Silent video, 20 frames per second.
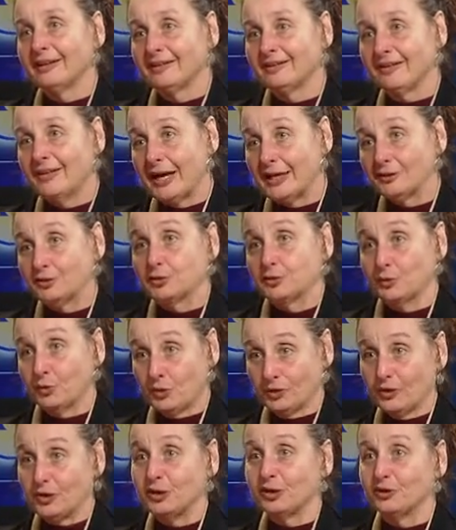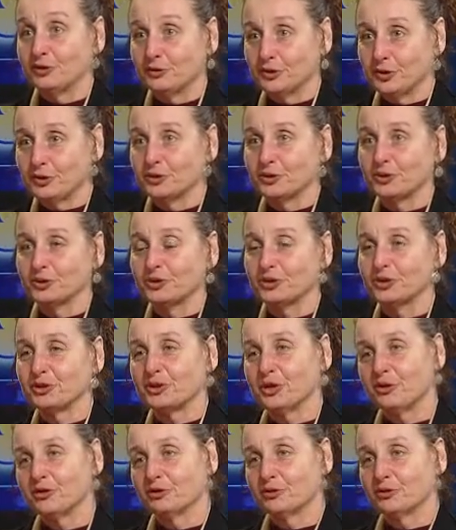That's what the individual should know.